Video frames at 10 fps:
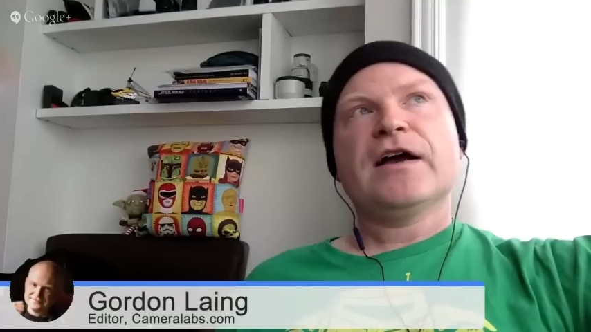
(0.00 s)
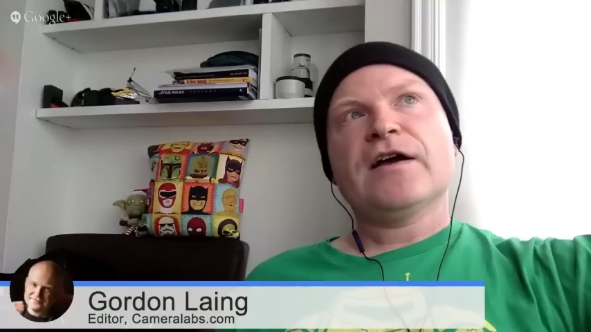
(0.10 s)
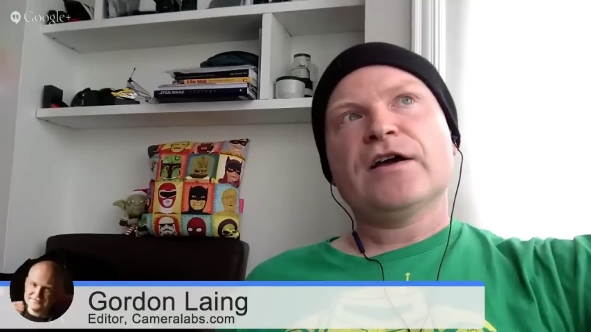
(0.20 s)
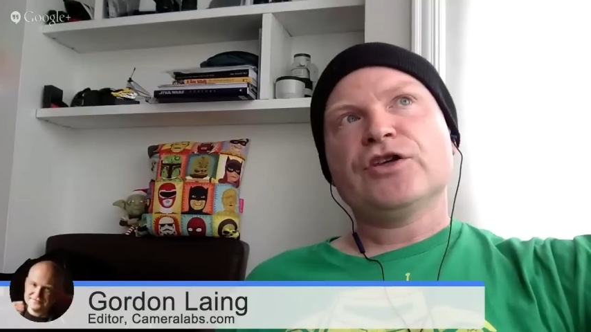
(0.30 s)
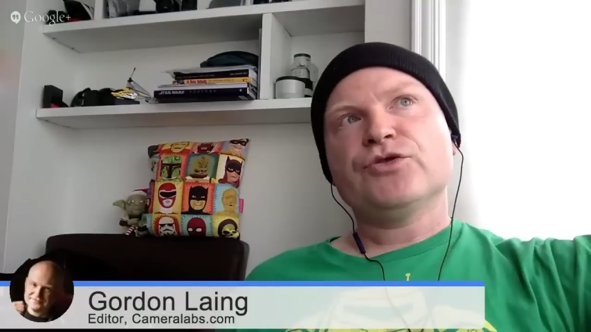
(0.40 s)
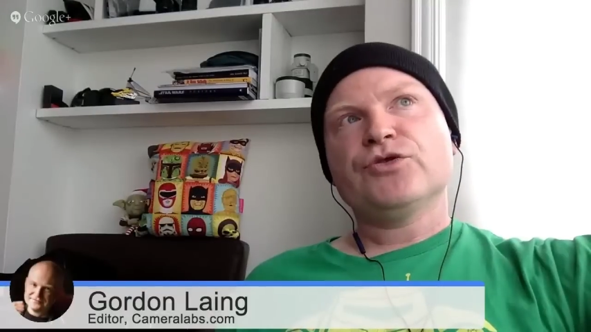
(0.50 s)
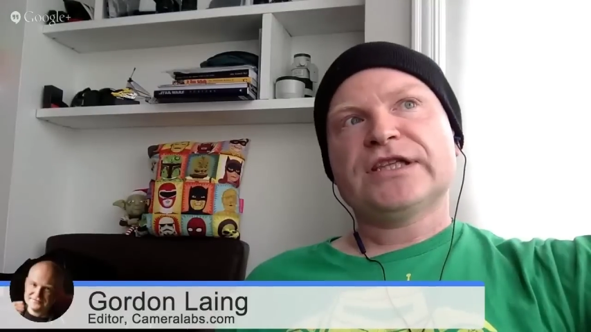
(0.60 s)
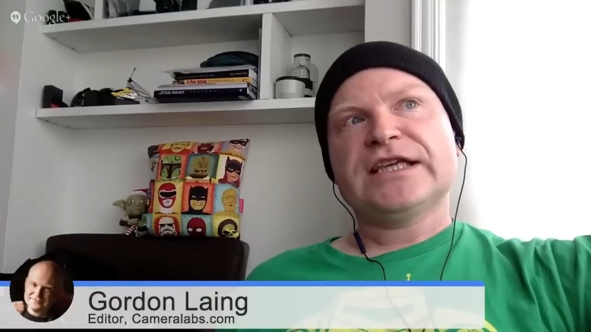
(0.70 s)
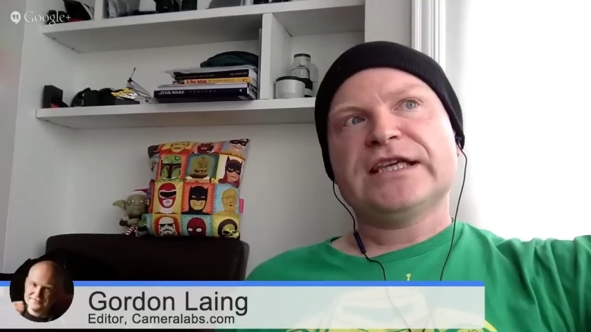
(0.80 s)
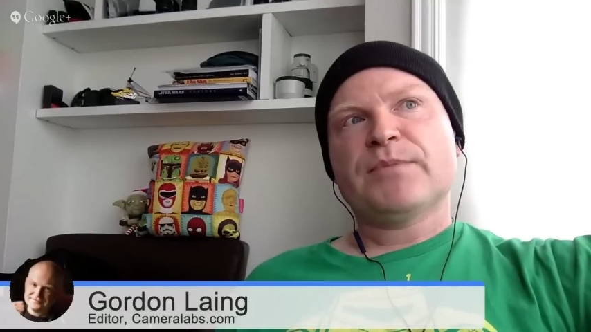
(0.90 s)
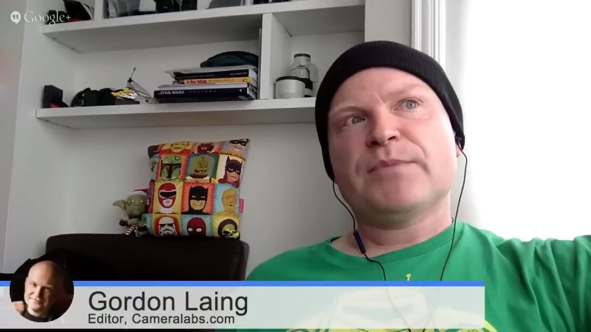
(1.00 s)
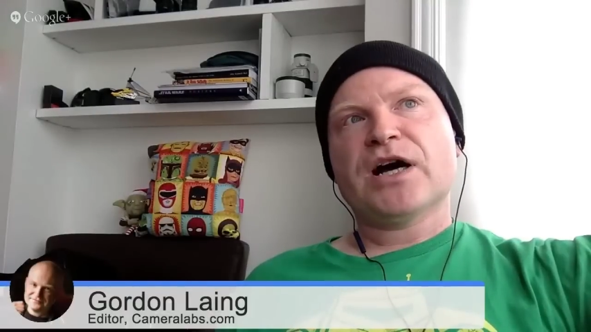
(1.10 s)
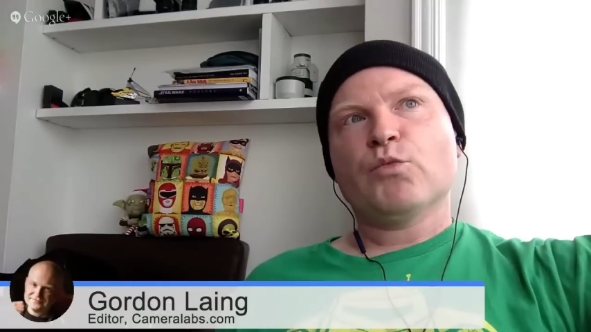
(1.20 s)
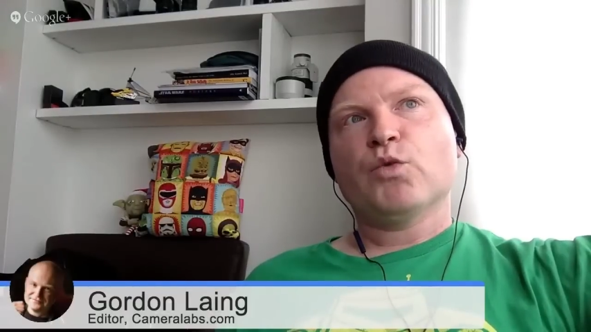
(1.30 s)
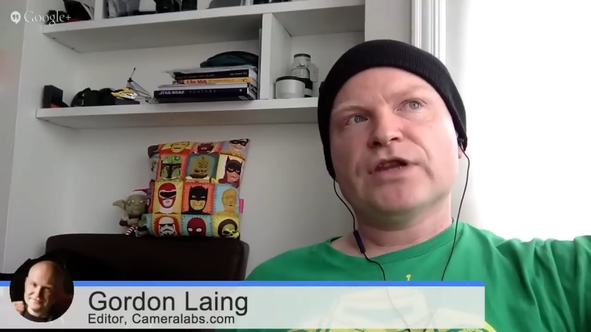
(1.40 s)
Speaker 1: uh, usually
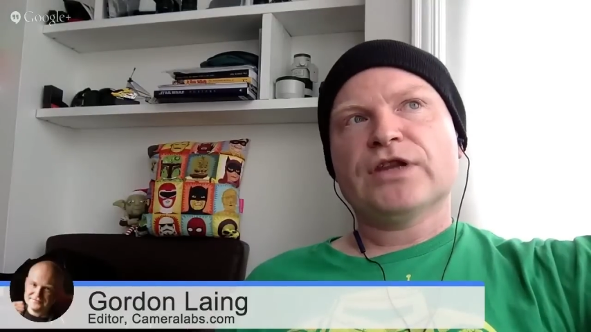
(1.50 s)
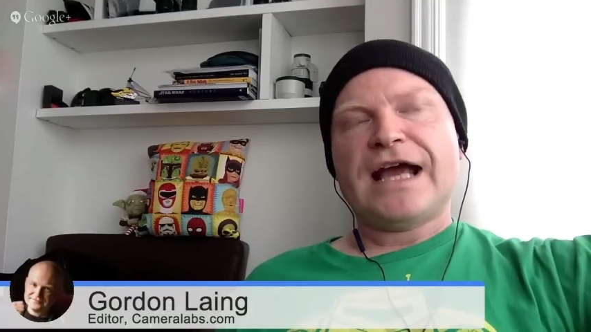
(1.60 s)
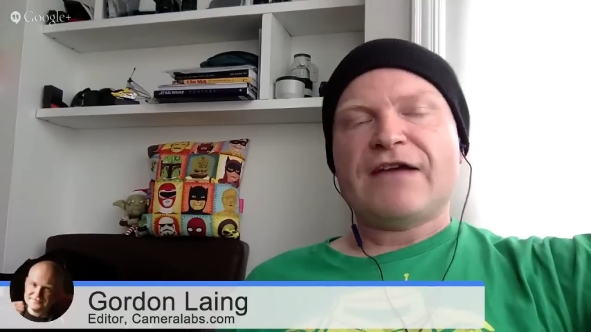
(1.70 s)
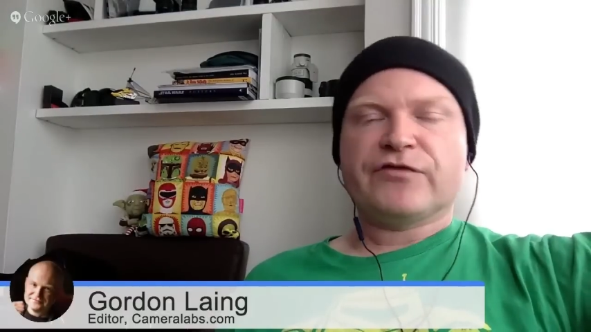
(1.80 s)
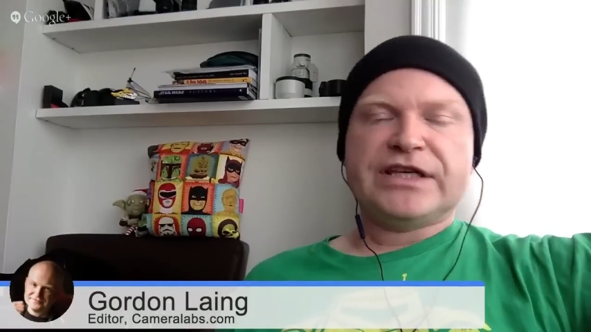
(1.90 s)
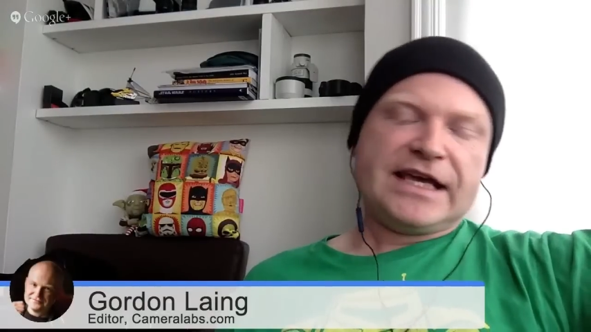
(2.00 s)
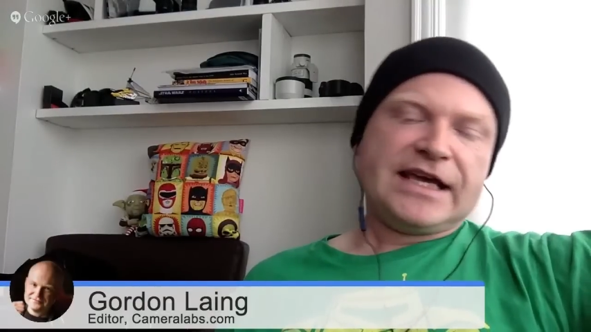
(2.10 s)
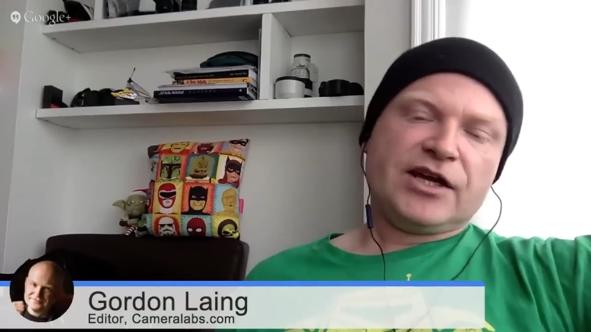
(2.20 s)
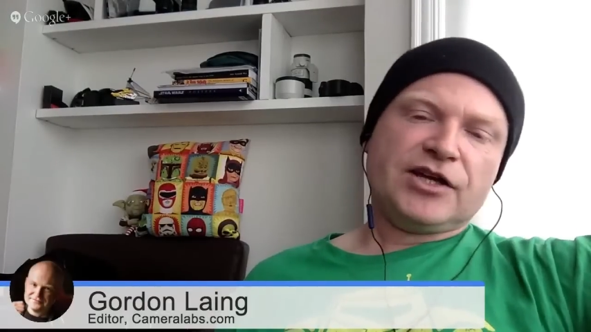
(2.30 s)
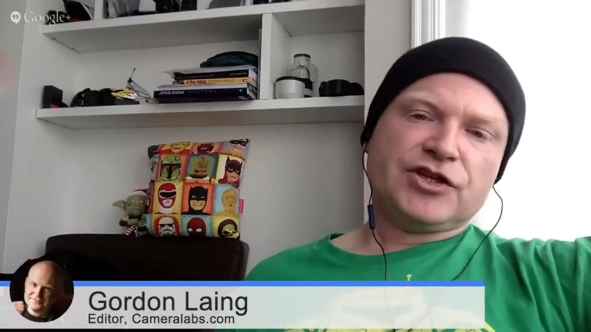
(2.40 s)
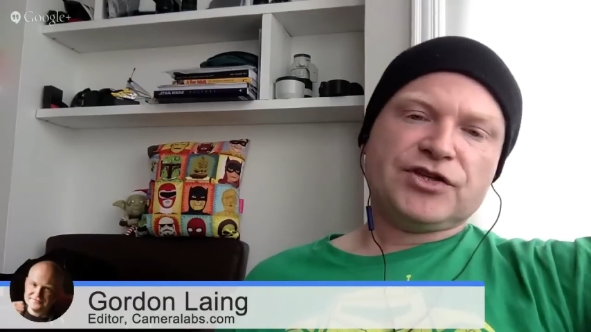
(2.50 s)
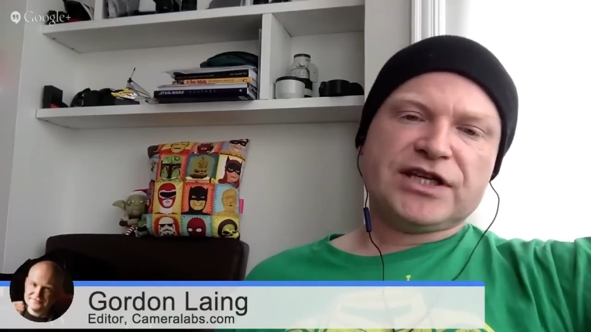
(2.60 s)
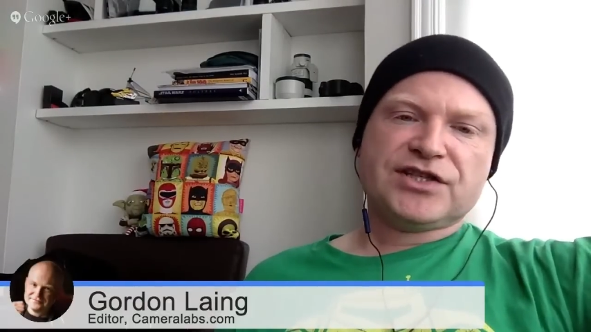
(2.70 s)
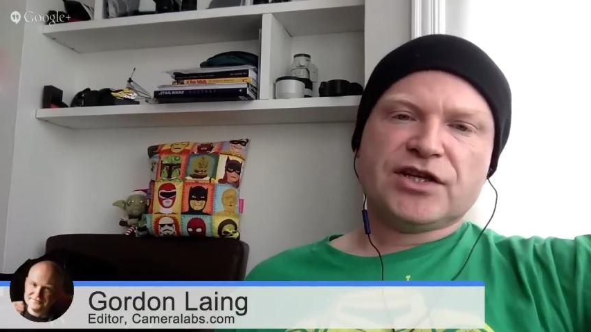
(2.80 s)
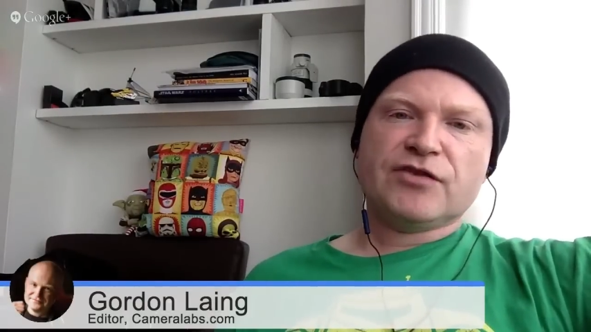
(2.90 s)
buy one every year and
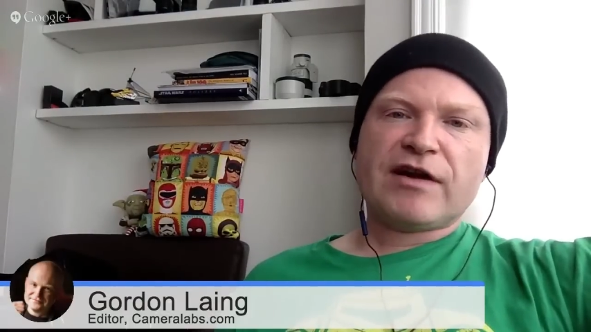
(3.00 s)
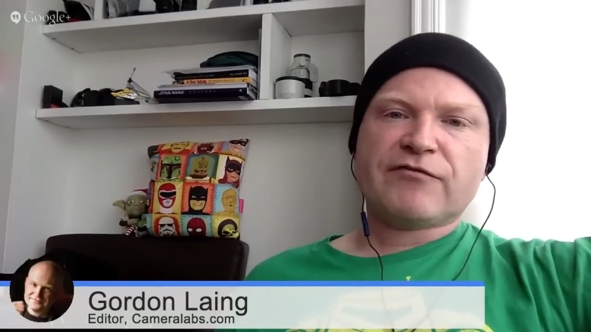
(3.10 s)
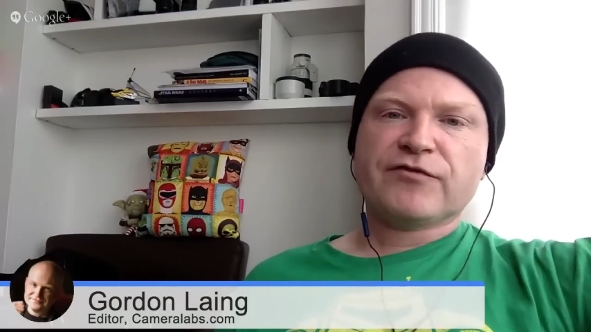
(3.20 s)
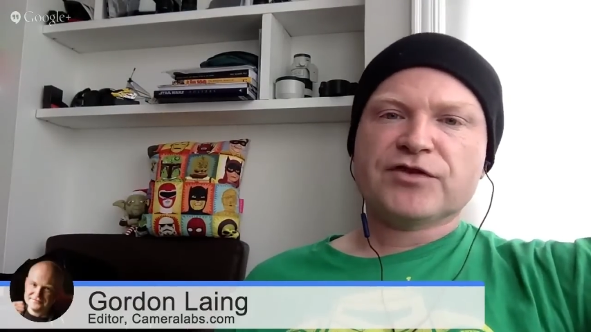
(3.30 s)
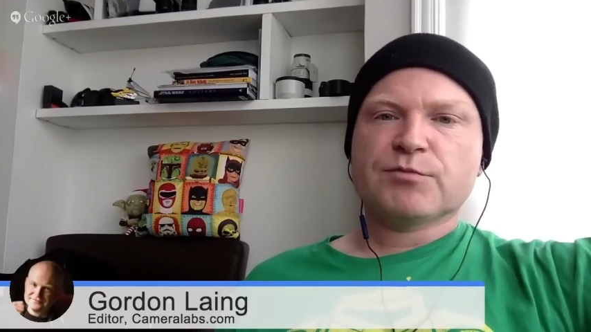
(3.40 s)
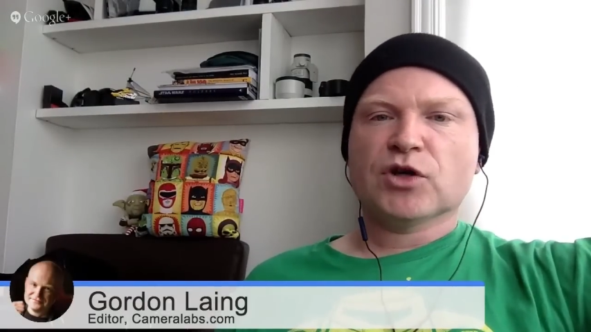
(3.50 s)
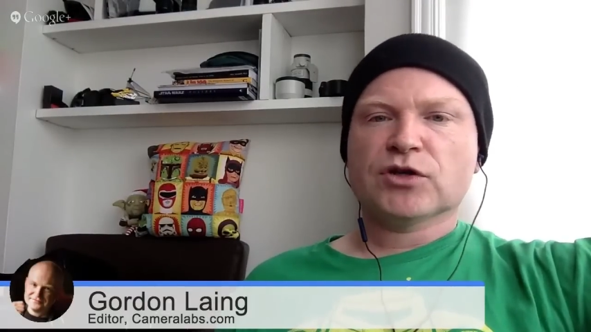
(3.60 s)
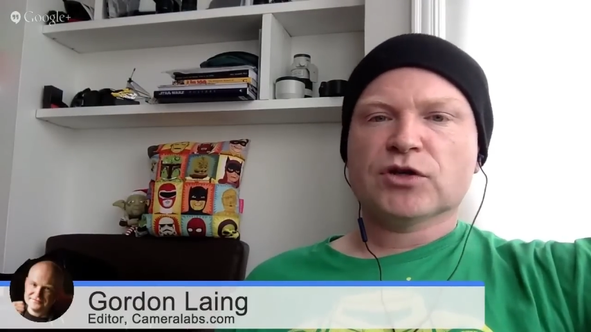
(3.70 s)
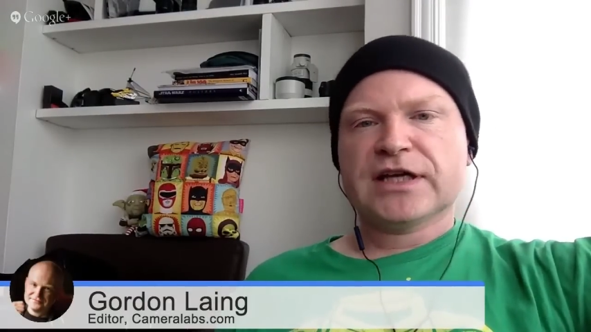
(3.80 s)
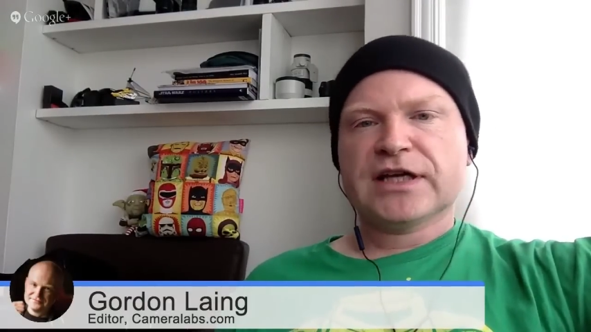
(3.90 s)
use it as a reference model.